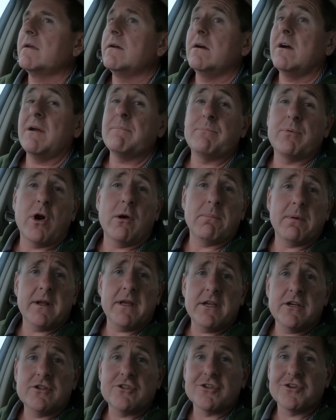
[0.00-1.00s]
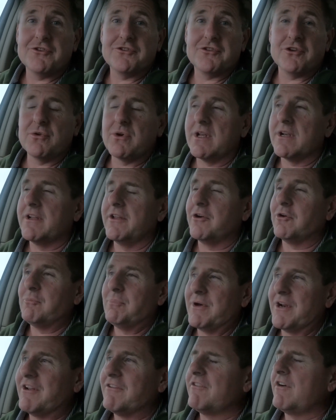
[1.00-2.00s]
I probably should do a little
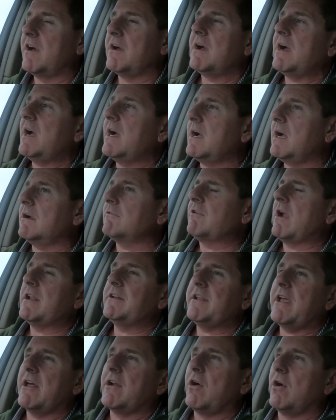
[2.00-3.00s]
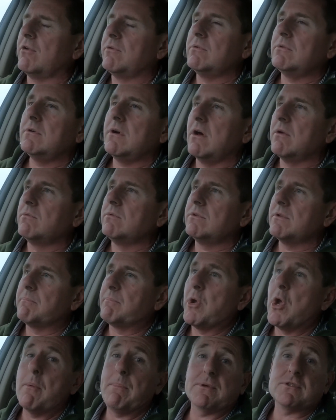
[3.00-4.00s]
bit of a rundown on the
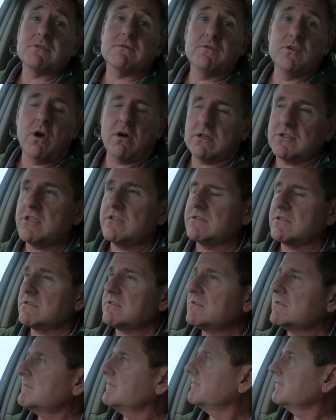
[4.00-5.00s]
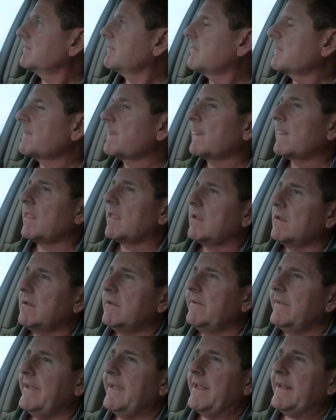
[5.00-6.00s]
purpose of knock sensors.
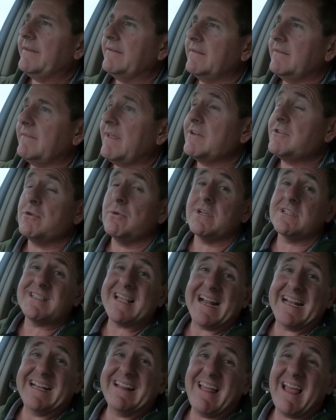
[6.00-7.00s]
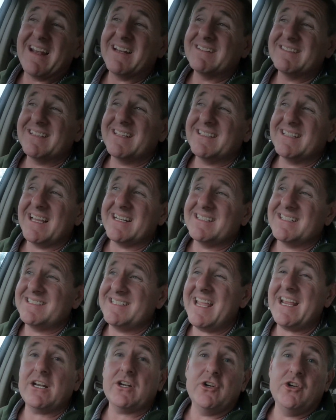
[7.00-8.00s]
And they do exactly that. They
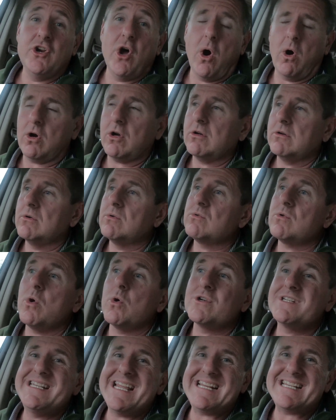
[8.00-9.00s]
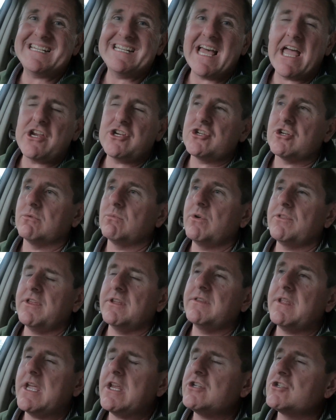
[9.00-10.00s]
detect knock or detonation
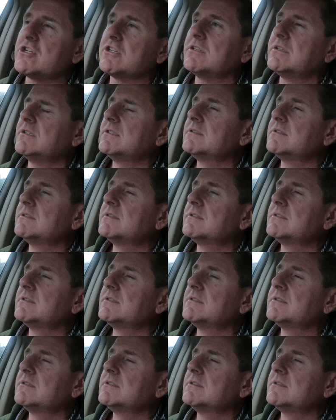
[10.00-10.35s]
within the engine.